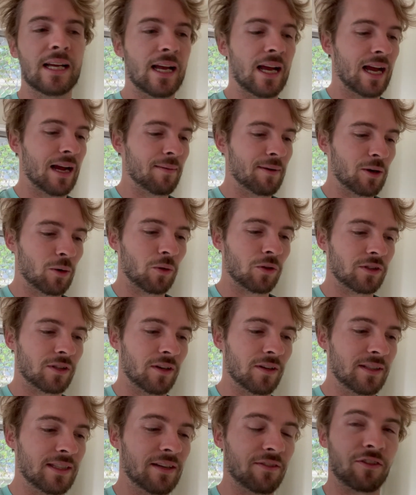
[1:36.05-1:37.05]
and
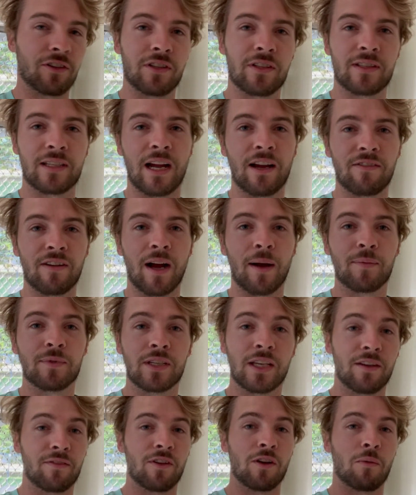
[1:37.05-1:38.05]
also different stuff
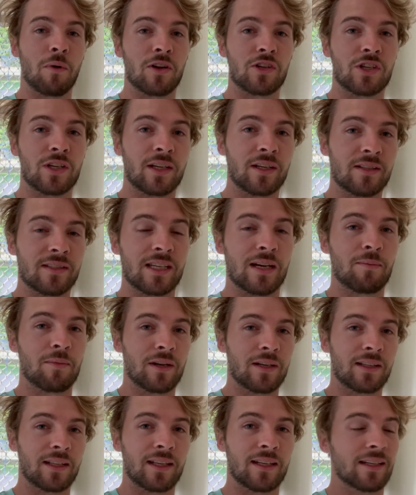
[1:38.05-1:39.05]
ups if you're watching as
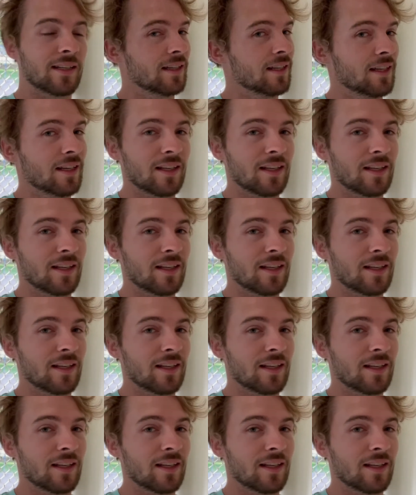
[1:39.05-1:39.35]
someone that